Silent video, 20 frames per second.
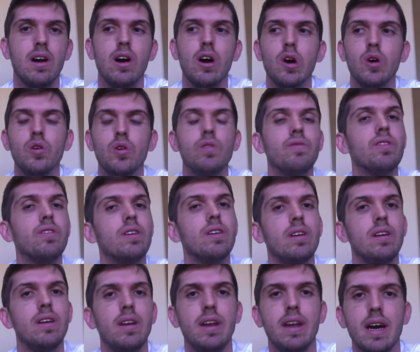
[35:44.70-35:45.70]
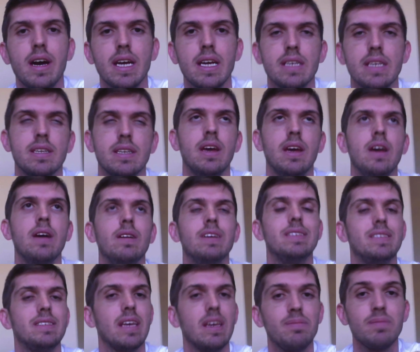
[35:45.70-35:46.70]
overnight.
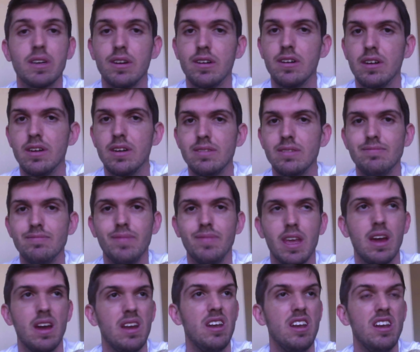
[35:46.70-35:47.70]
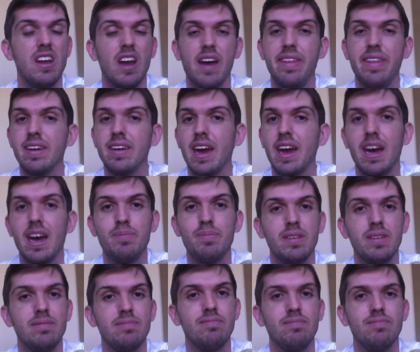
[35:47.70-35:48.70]
Same card, nothing
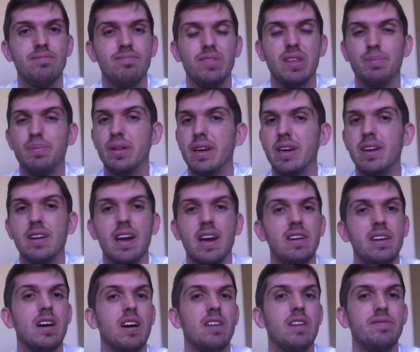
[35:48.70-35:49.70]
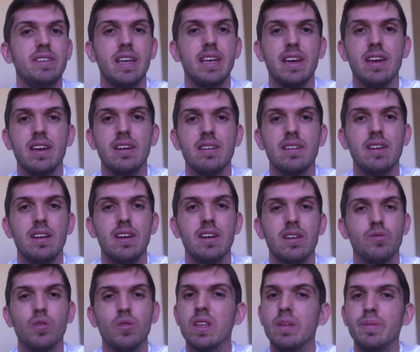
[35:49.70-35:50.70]
happened. The player had an off day.
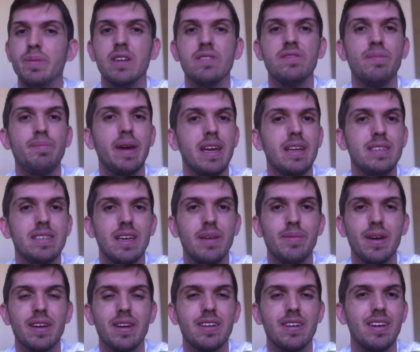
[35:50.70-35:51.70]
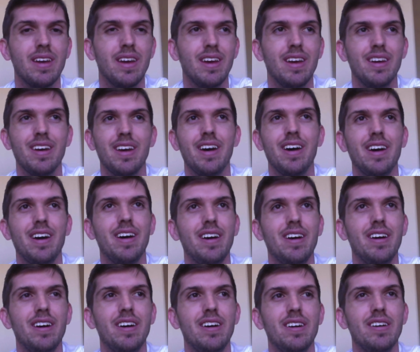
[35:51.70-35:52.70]
We're in the middle of a pandemic.
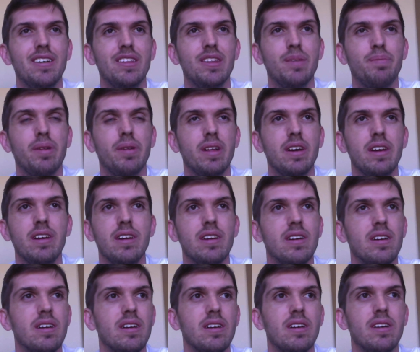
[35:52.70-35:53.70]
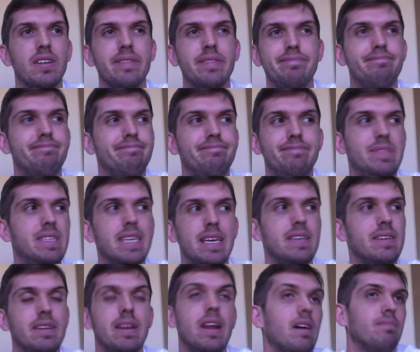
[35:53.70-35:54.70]
The player
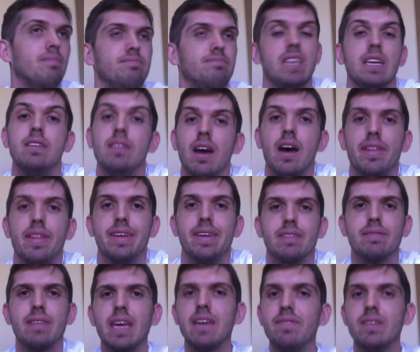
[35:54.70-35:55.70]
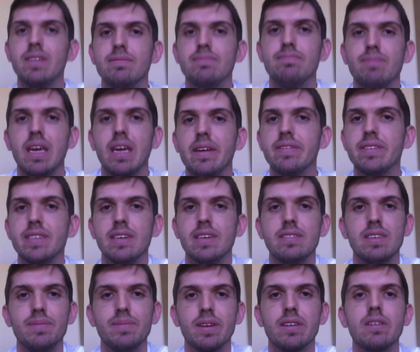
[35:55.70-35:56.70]
did nothing. They even may have said
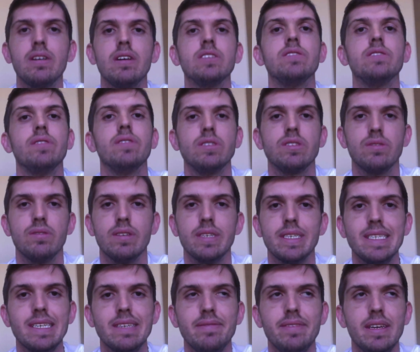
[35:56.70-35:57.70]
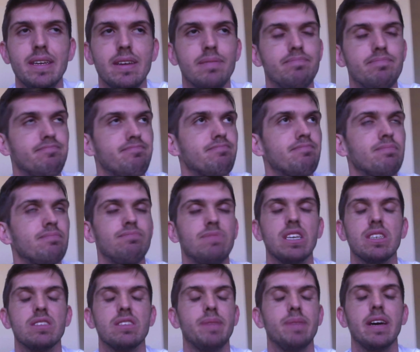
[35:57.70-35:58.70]
something controversial on TV.
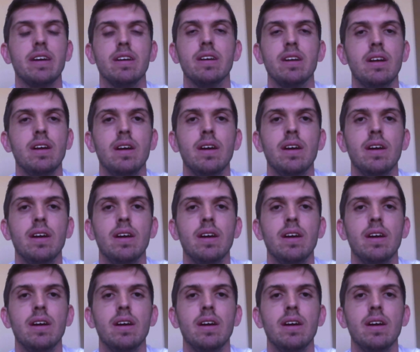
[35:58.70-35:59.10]
Doesn't matter.